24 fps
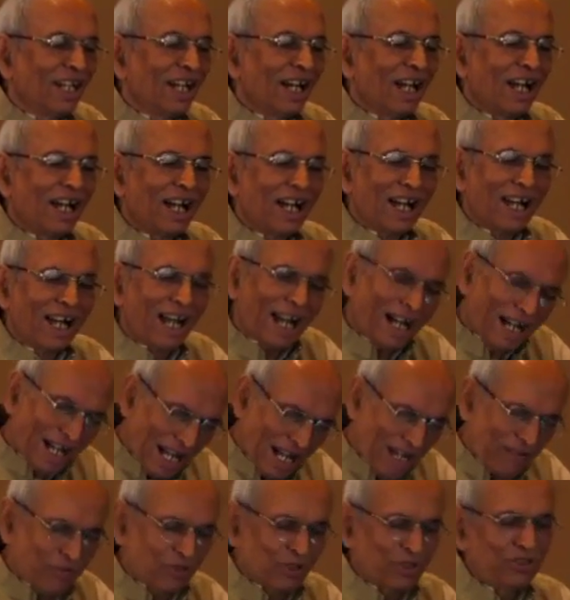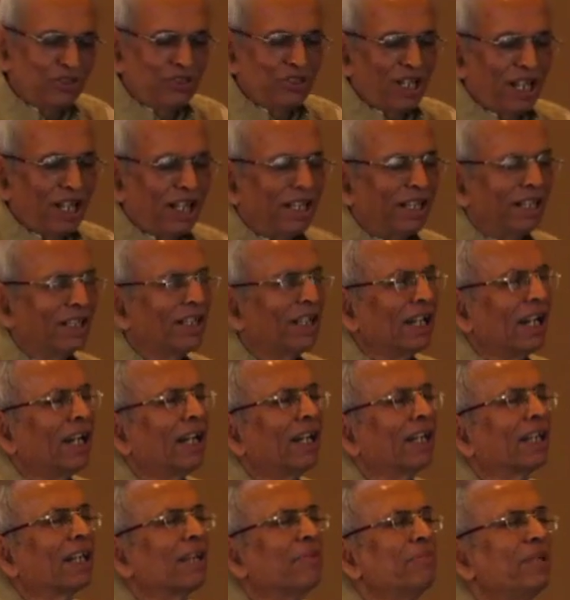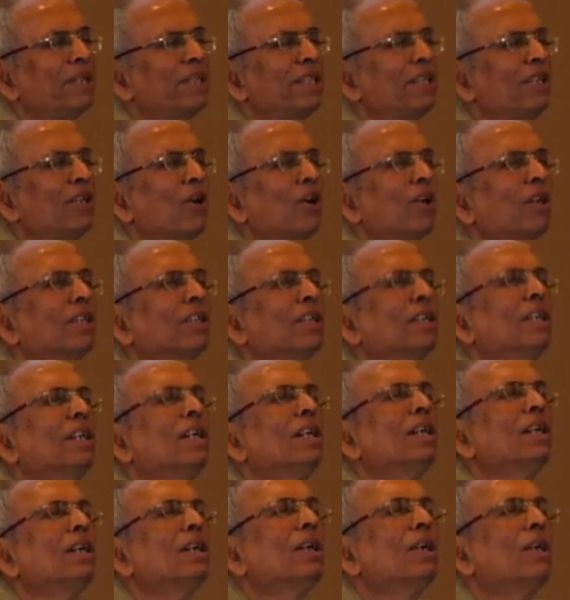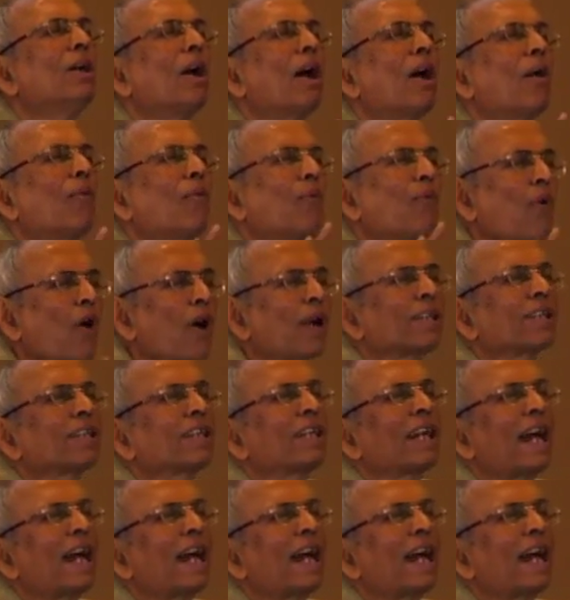And I was chairing a committee on what